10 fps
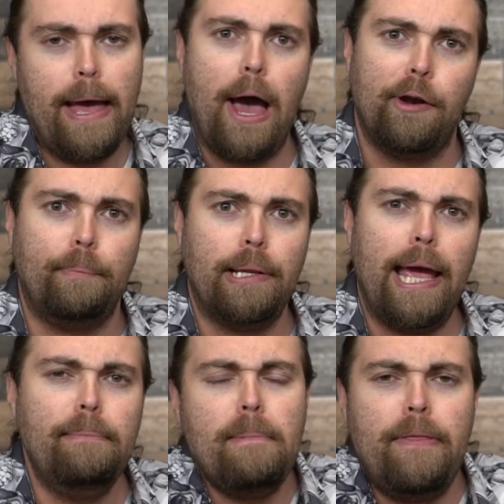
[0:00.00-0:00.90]
how to
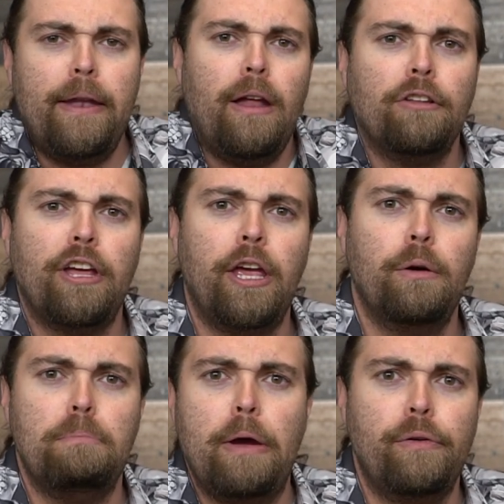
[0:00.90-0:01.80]
play, and then I'll tell
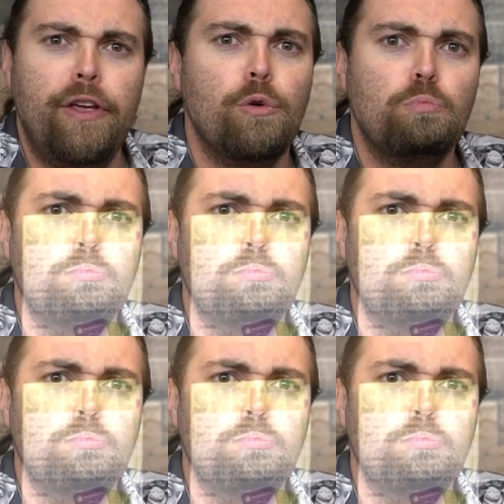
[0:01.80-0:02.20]
you my review.